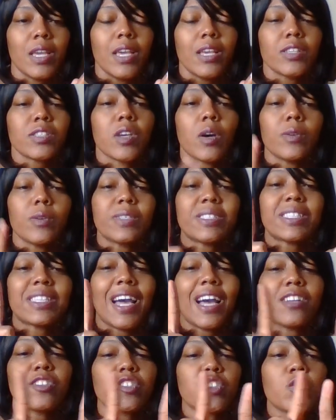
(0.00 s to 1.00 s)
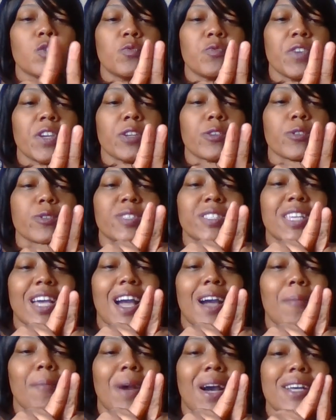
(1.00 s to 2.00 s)
So it's not two fingers
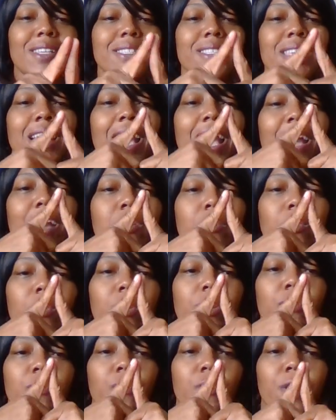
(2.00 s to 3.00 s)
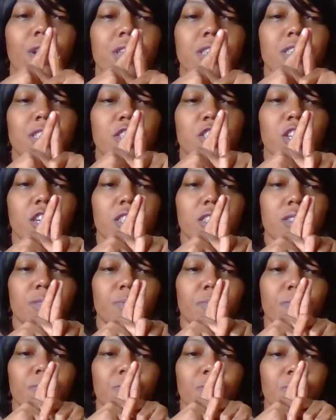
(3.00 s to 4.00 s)
side by side or in front of each
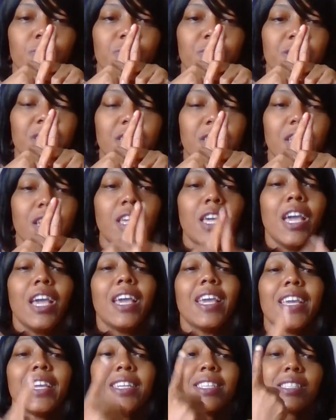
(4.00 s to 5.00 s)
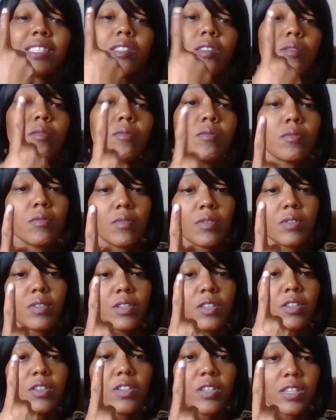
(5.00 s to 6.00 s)
other together.
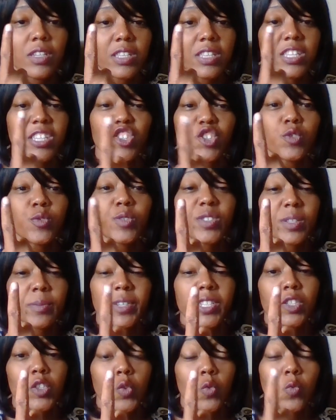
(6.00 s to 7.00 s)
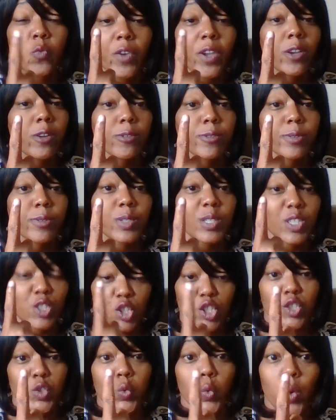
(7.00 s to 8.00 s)
This used to be two fingers. It's
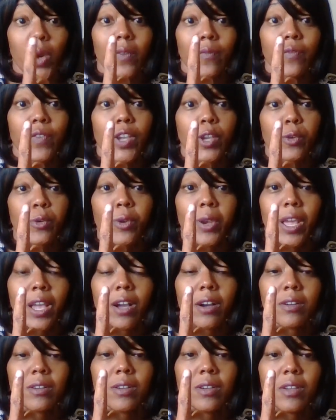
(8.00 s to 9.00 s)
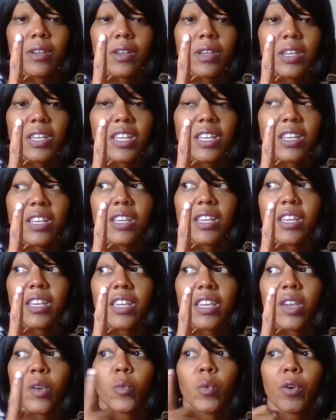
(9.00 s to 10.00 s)
just one finger now.
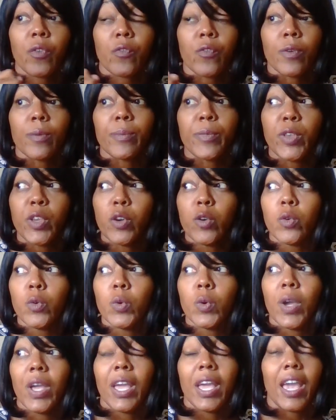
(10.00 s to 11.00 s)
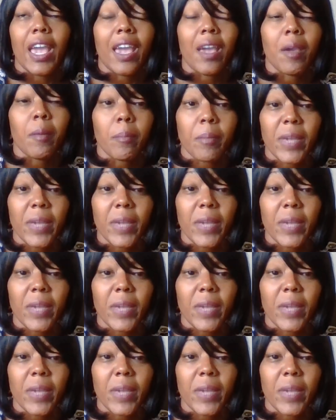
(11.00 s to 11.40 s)
It went from you and